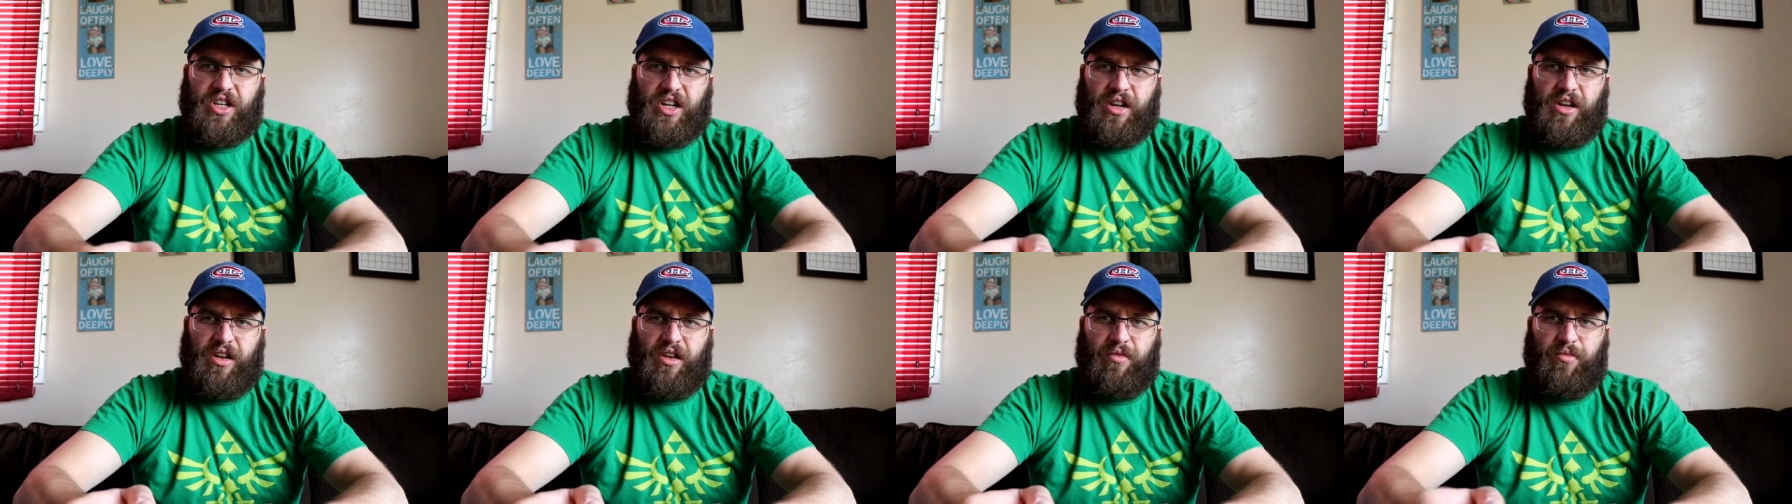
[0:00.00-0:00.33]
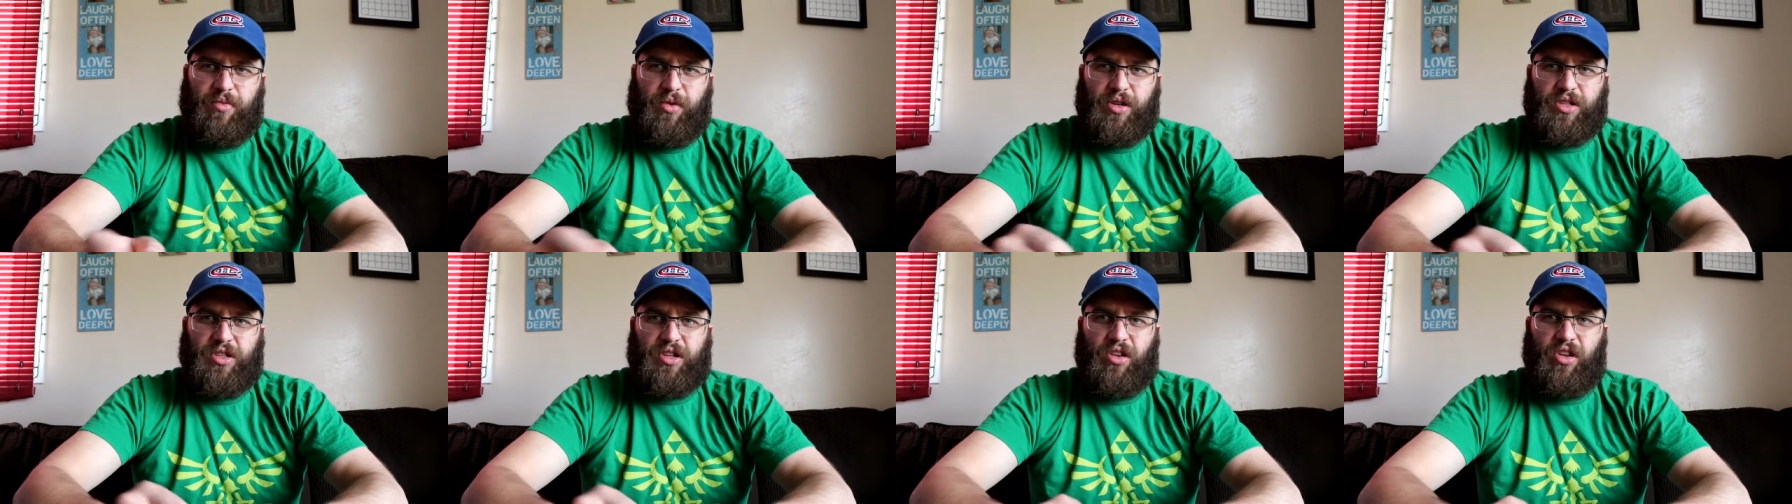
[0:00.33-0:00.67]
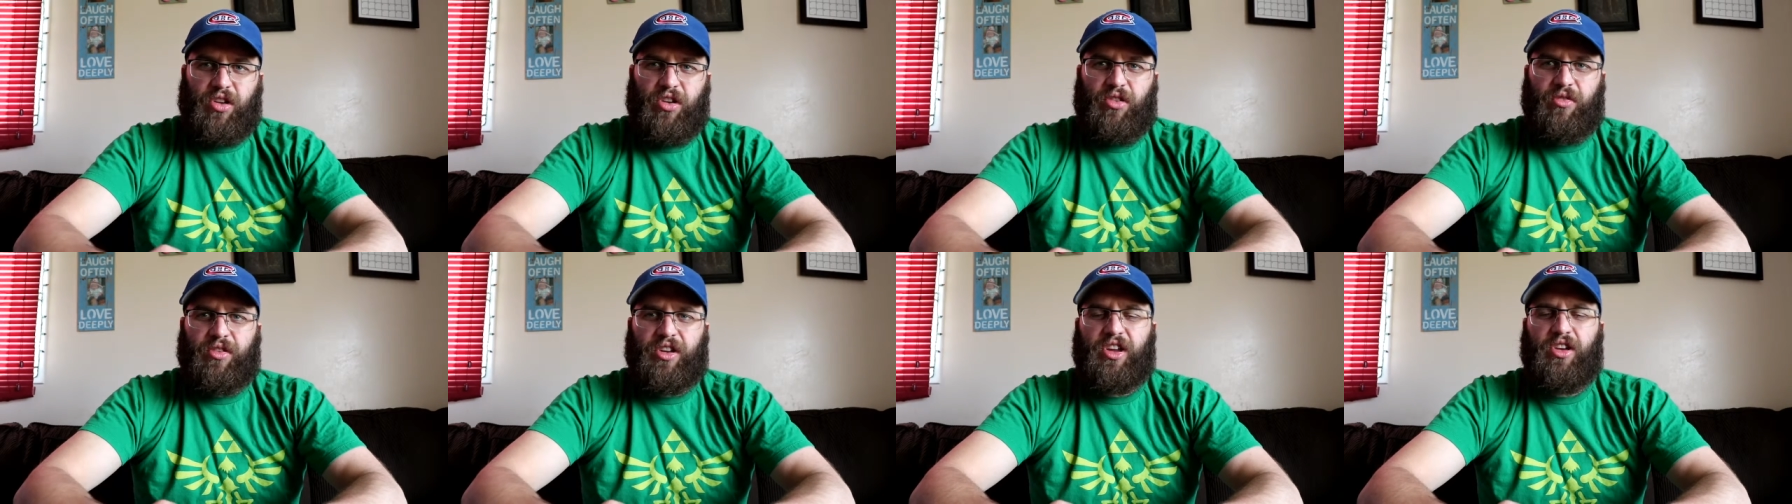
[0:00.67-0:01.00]
and it puts a
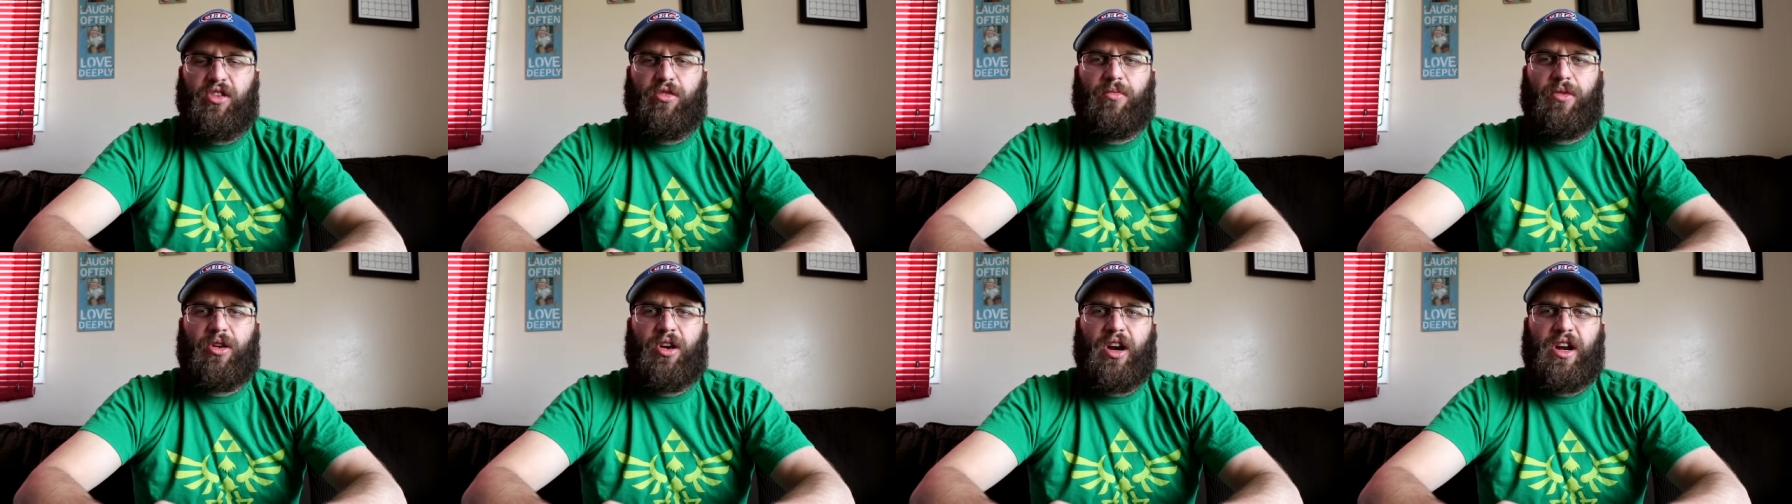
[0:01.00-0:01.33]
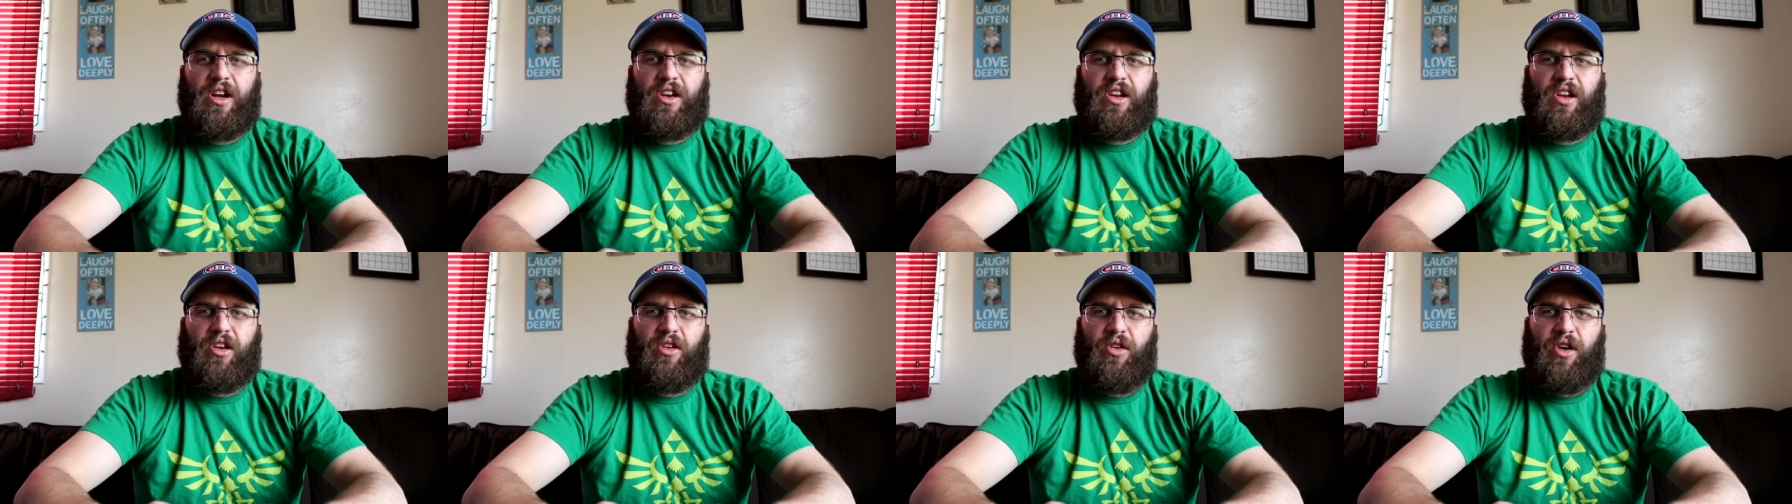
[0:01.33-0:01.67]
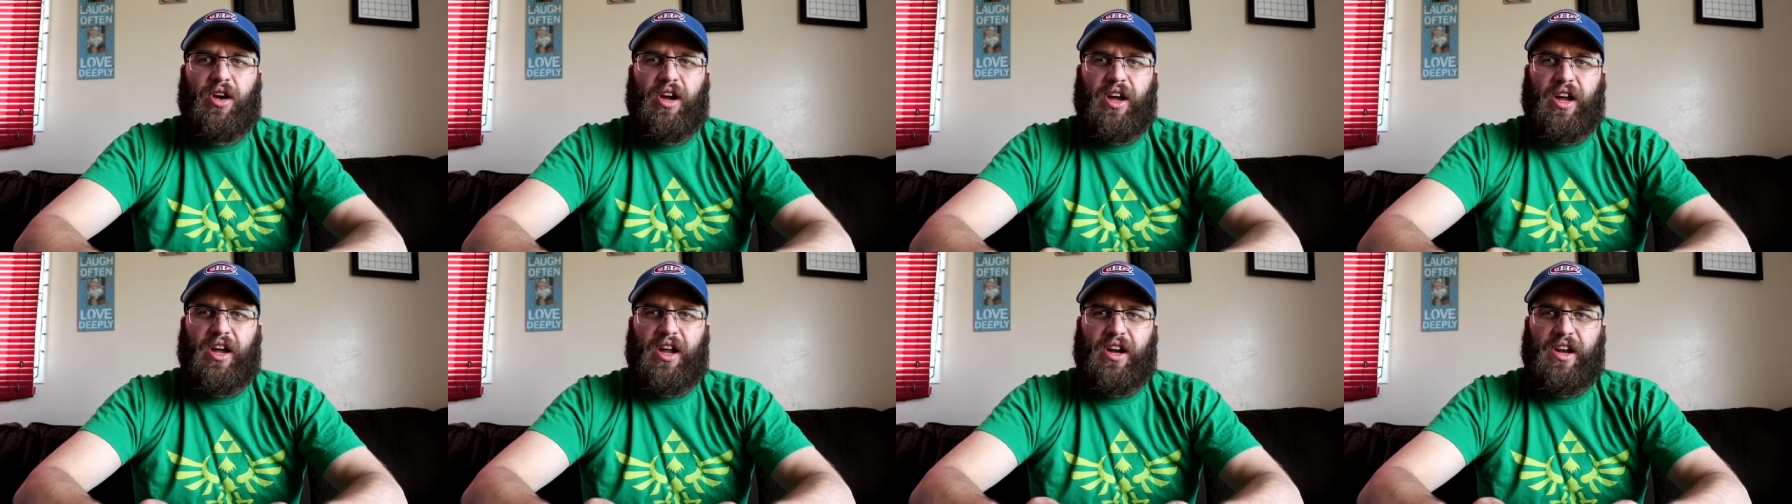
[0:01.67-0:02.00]
little humor into
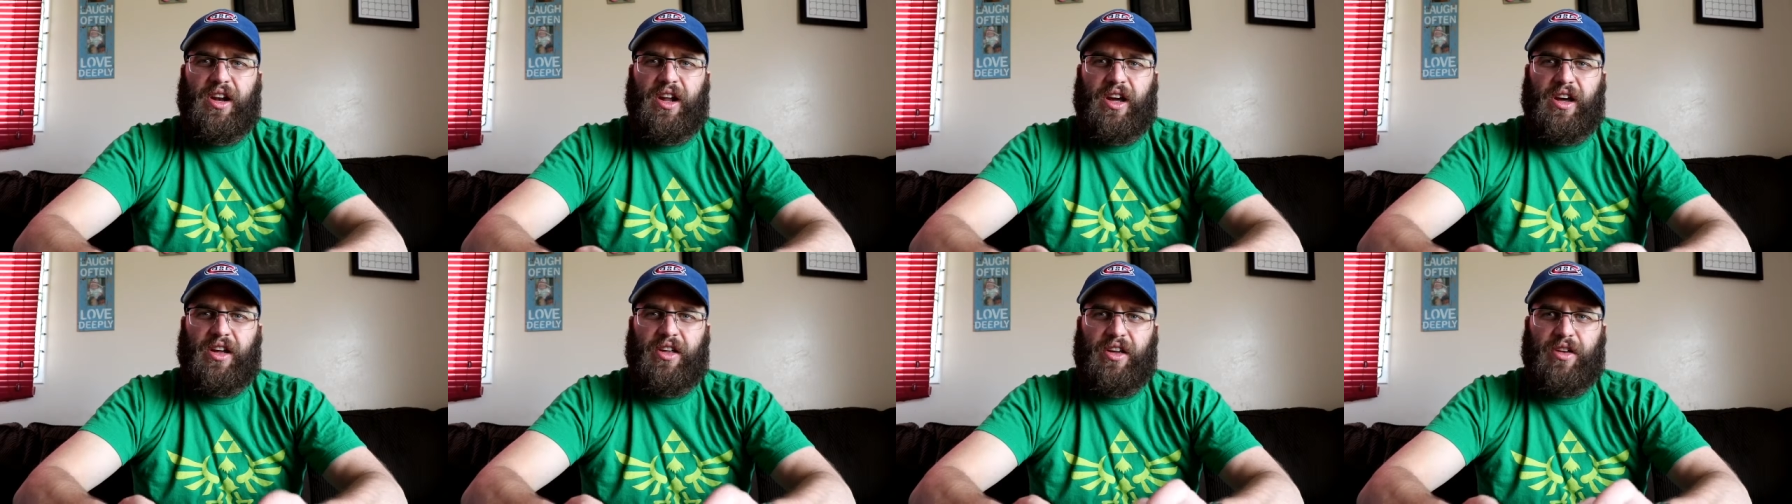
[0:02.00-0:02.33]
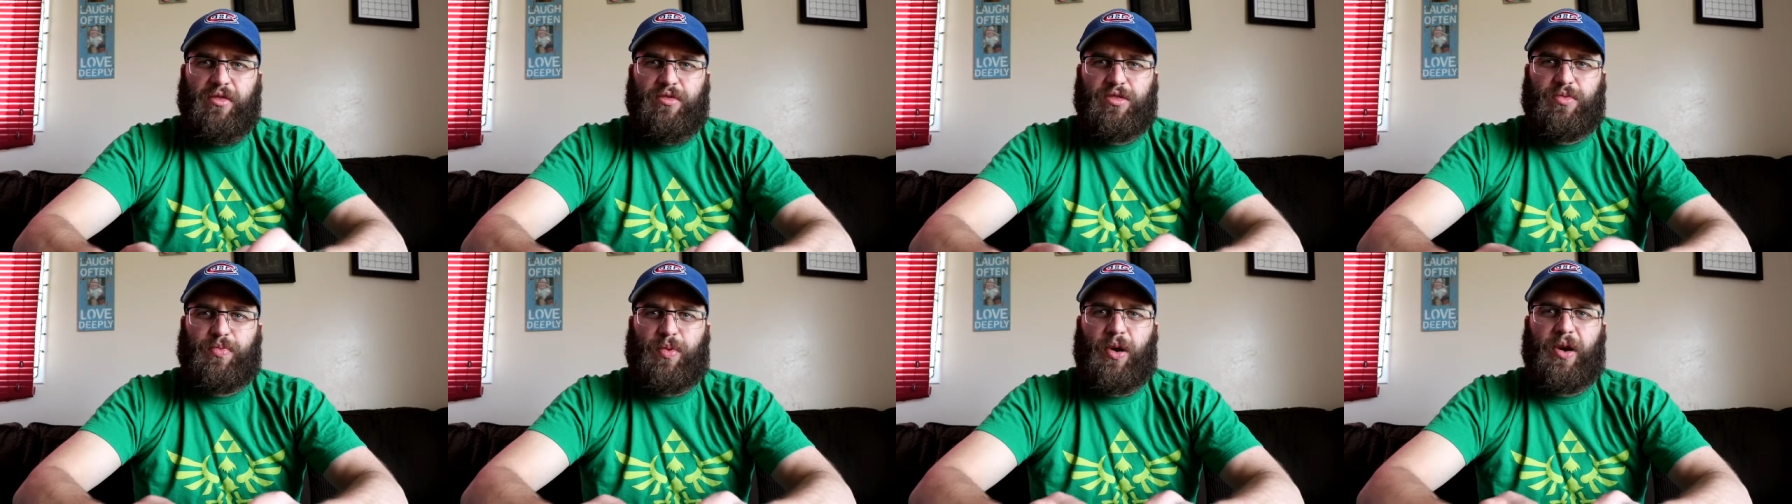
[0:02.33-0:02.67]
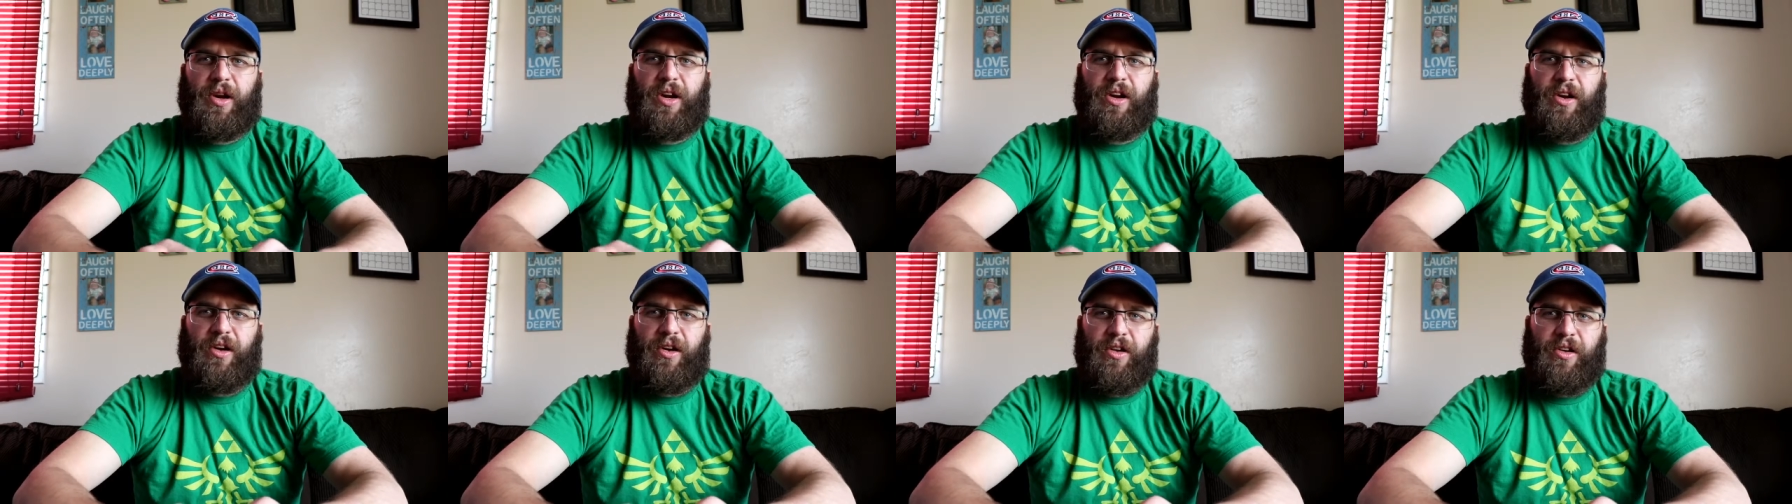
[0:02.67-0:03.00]
it, and it was
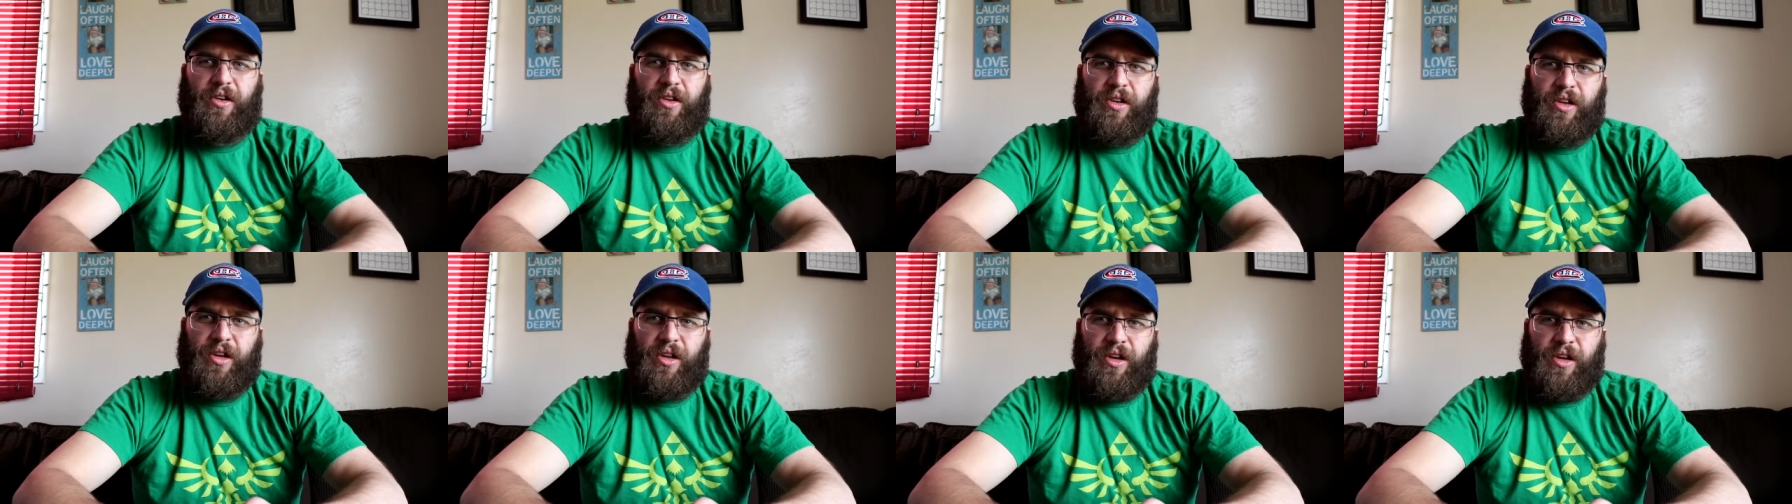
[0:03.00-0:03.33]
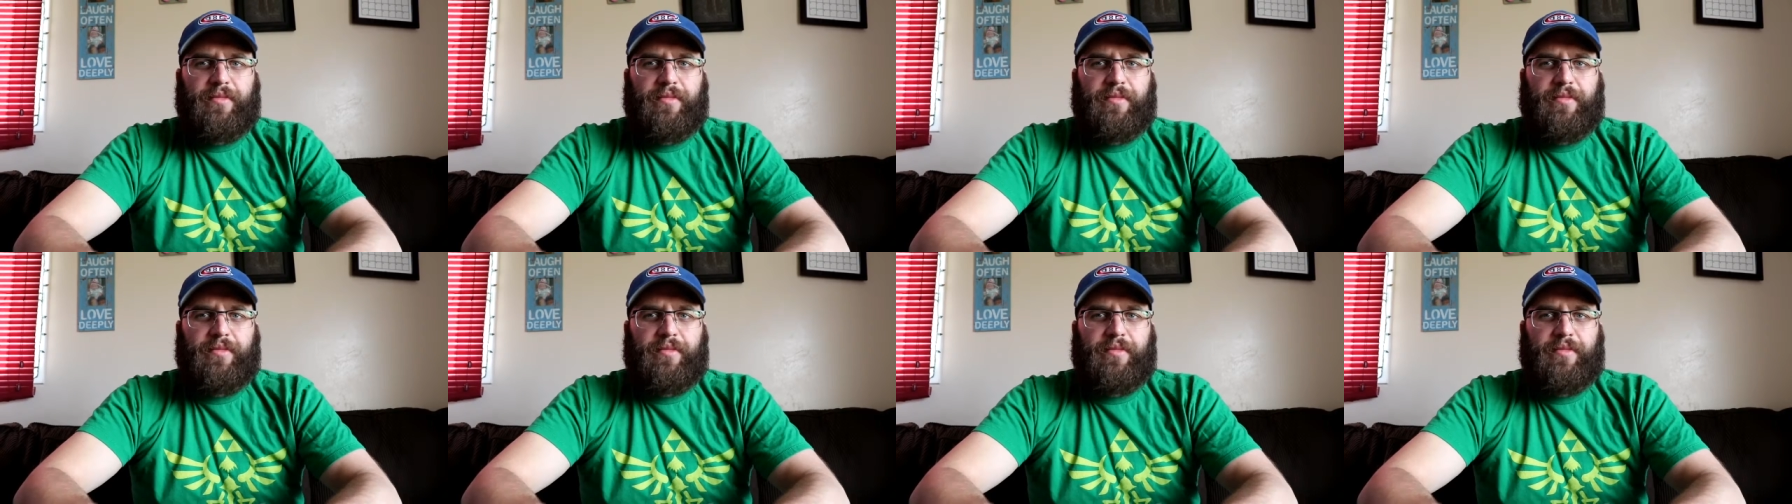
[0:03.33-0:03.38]
pretty good.